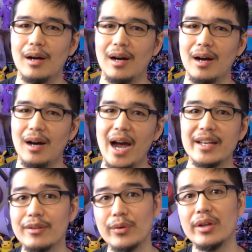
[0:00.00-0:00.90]
uh, I
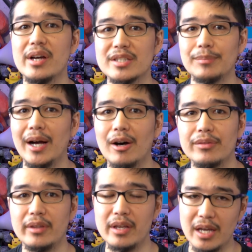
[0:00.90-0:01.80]
didn't realize about
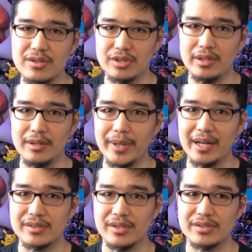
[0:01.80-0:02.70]
the Genshin
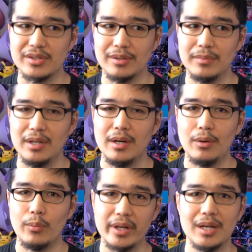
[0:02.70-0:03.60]
Impact system
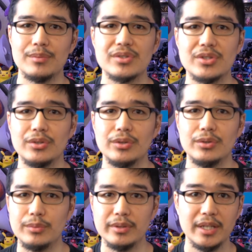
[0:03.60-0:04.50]
when it comes
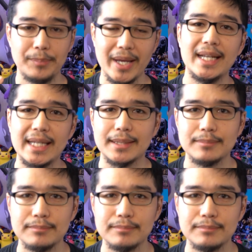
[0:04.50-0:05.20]
to the pity.